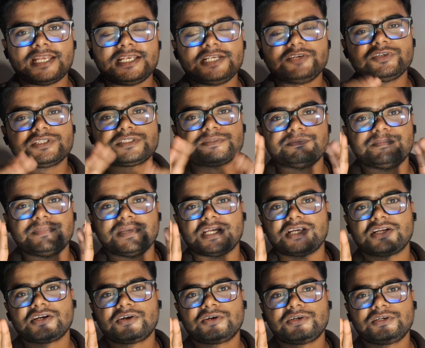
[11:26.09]
And it was
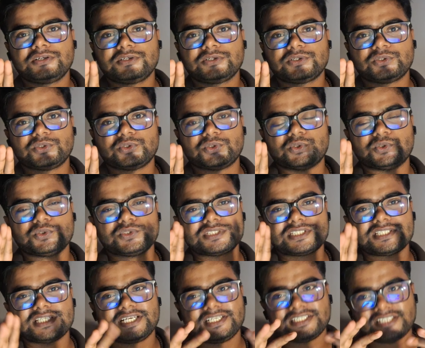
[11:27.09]
Beregond who
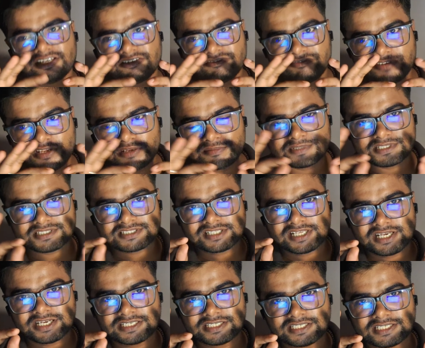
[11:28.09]
said that famous
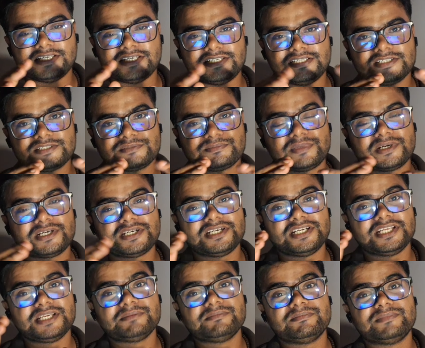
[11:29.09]
line, "It is but
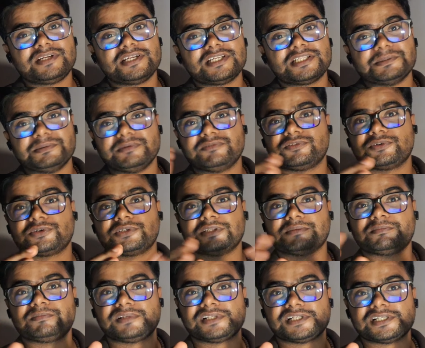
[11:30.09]
deep breath before
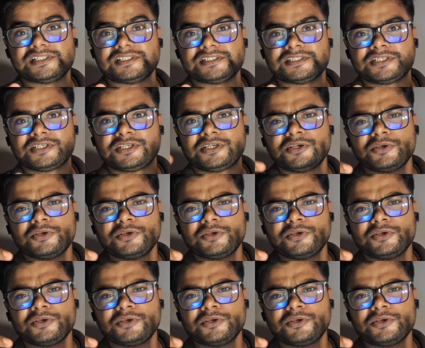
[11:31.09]
the plunge,"